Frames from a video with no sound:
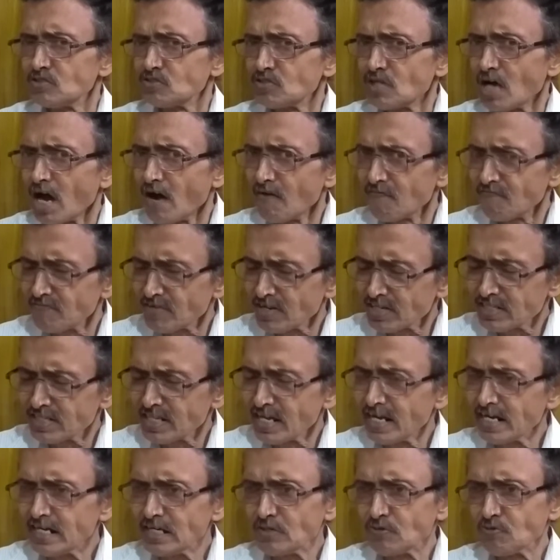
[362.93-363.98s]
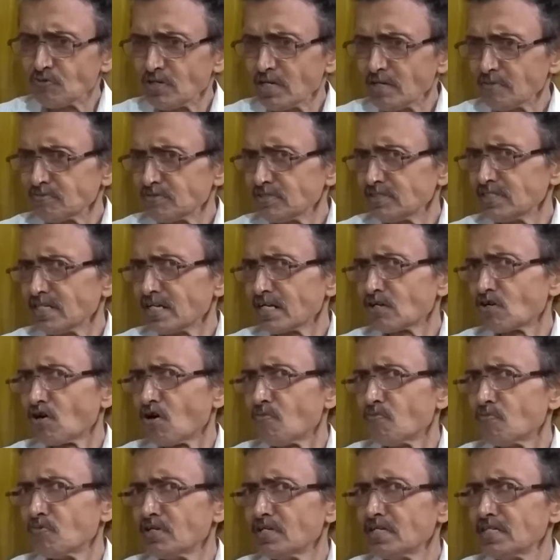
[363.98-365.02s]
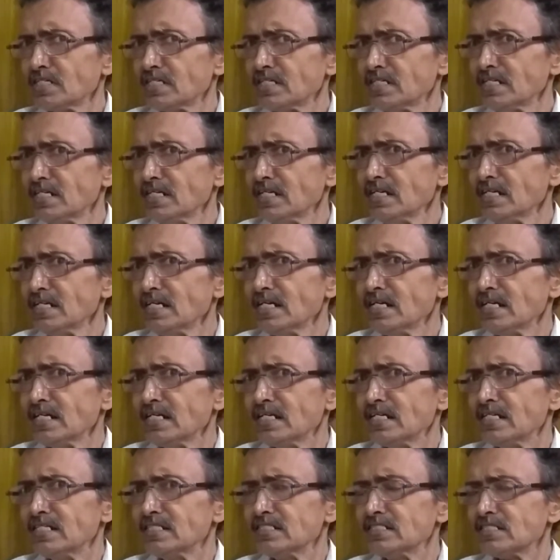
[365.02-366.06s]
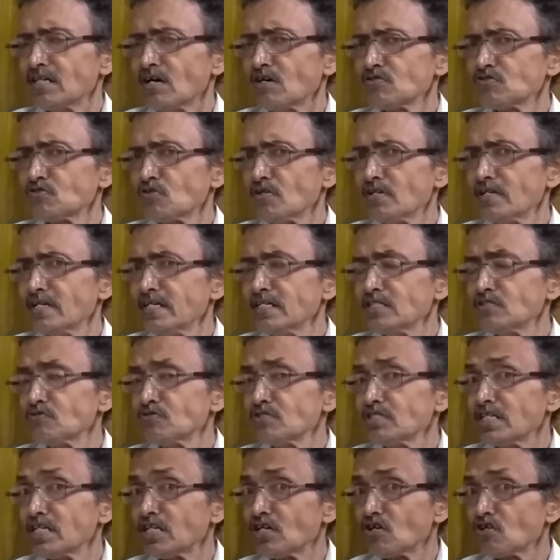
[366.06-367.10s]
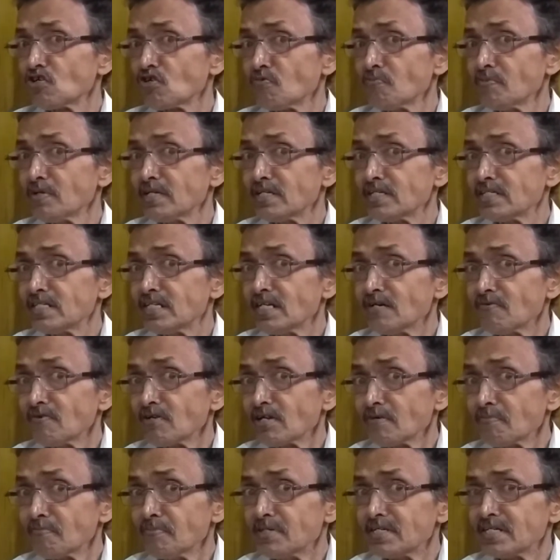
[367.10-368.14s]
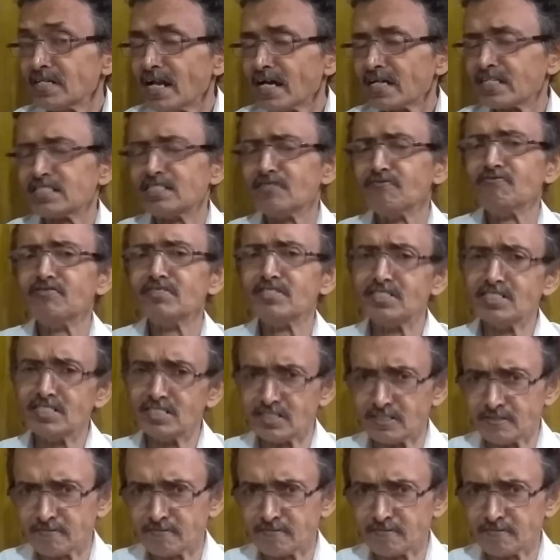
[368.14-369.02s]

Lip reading: after that we have seen that community is also linked with economic developmental activity.